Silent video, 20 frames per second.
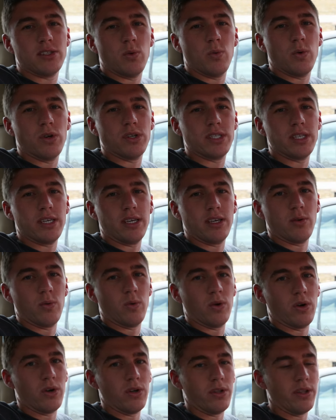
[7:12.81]
is the worst thing in the
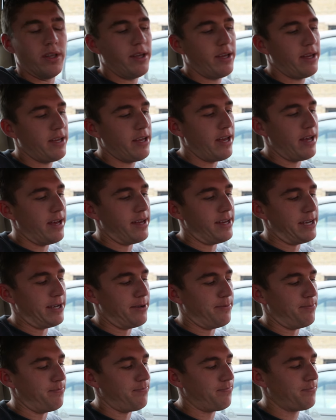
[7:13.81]
world.
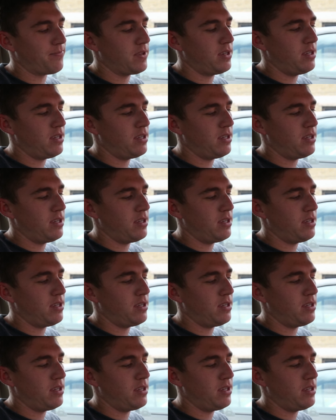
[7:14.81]
Um,